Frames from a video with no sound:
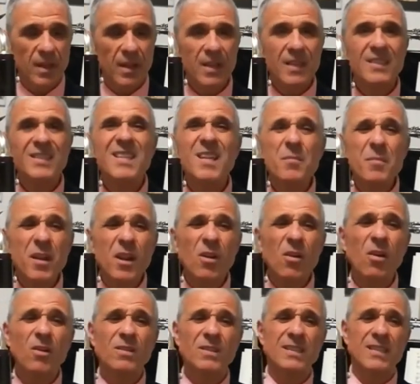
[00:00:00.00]
Streaming
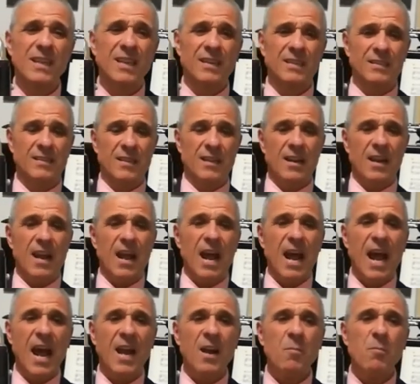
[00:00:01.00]
concerts
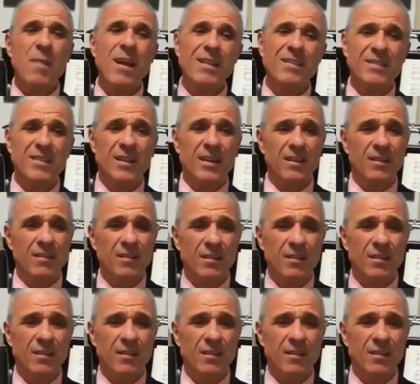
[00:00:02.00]
are better